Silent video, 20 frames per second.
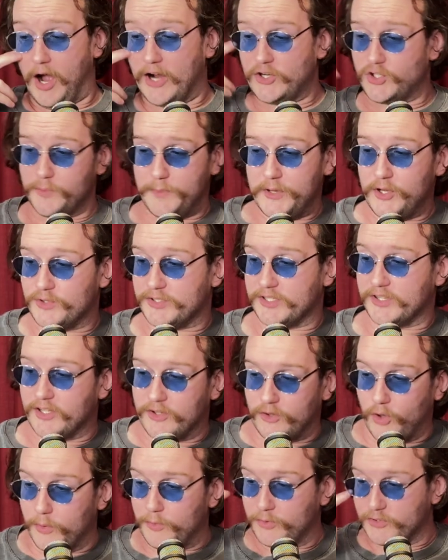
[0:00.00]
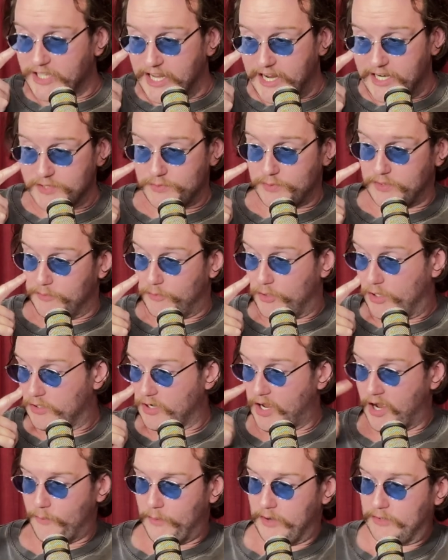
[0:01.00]
I should be using the global tags, but I'm not.
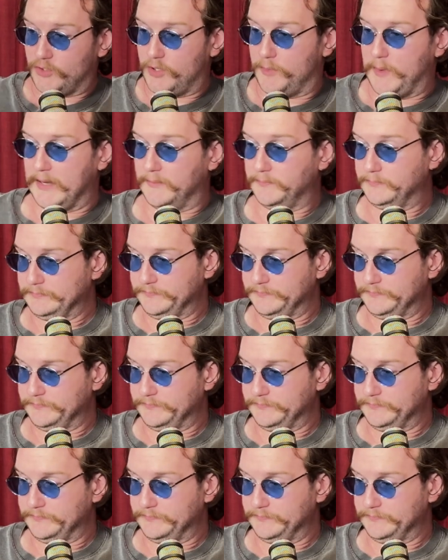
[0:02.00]
Oh well, too bad.